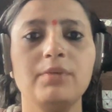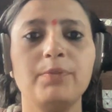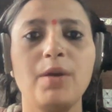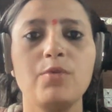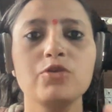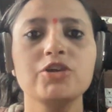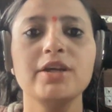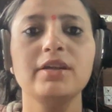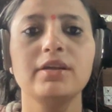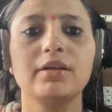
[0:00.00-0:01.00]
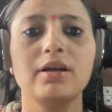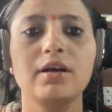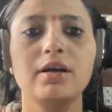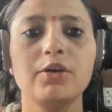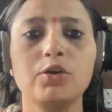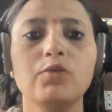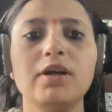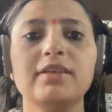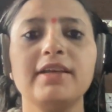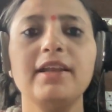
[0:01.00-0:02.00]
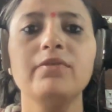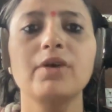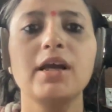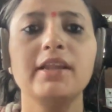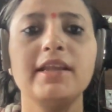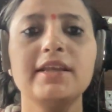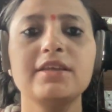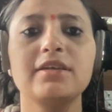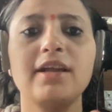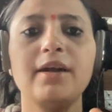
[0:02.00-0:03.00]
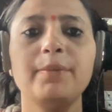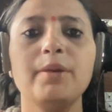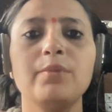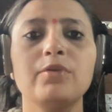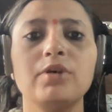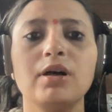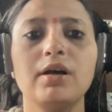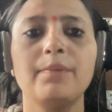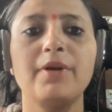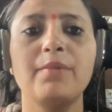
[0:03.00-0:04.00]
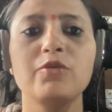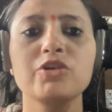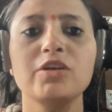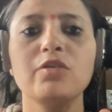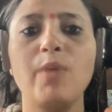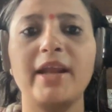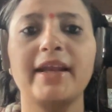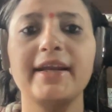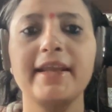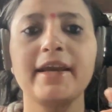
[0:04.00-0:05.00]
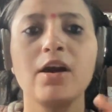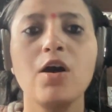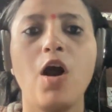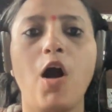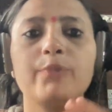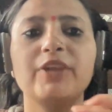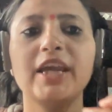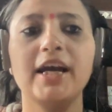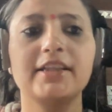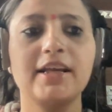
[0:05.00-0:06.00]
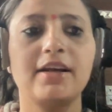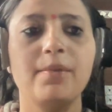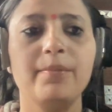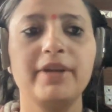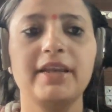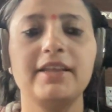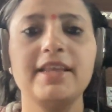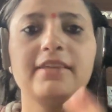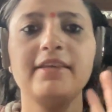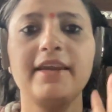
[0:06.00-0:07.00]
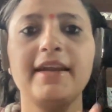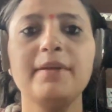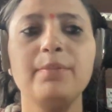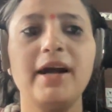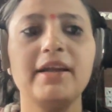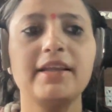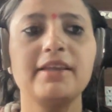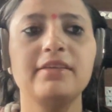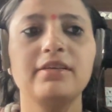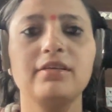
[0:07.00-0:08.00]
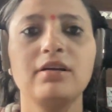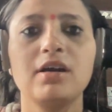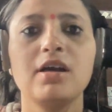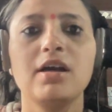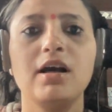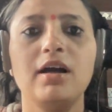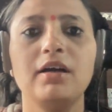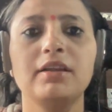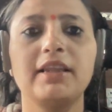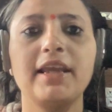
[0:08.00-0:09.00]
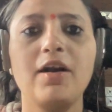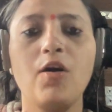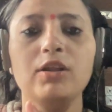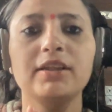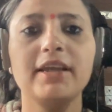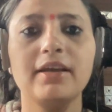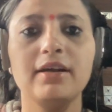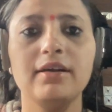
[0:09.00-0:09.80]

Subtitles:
promotion yourself, then start promotion or marketing of the other company. Then second part is mostly